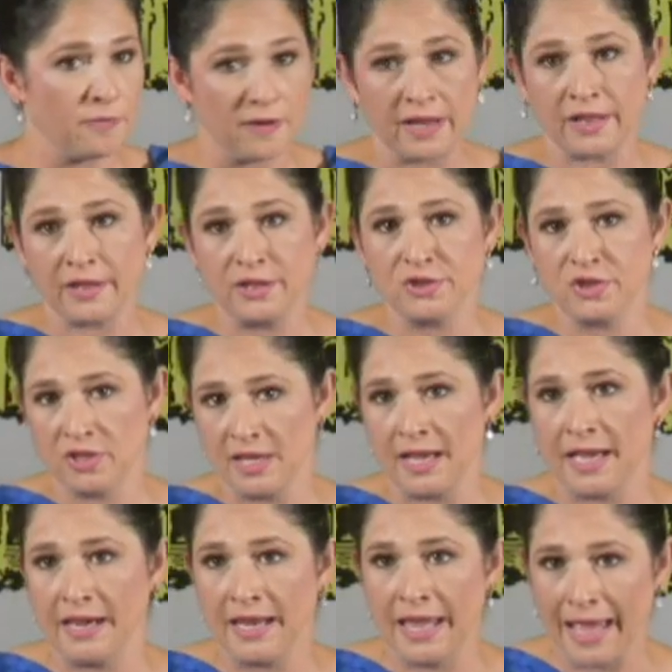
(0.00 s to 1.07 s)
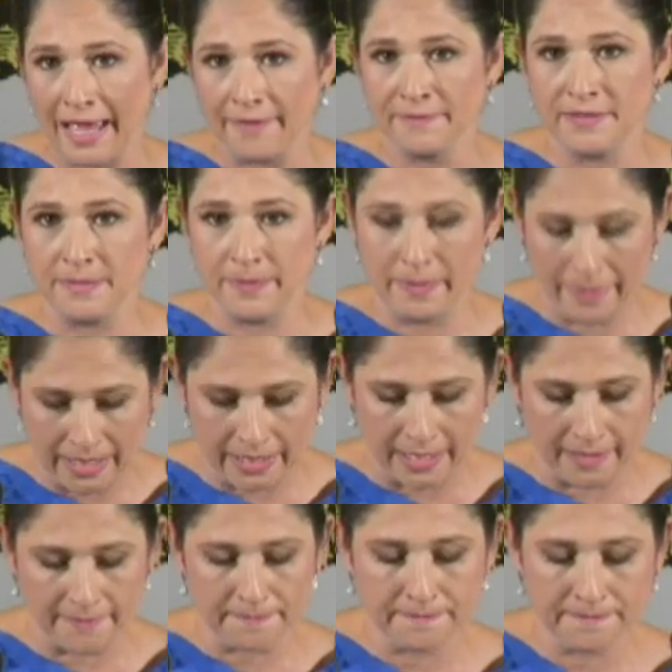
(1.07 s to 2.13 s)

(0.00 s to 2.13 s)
frankly, should not have to be making.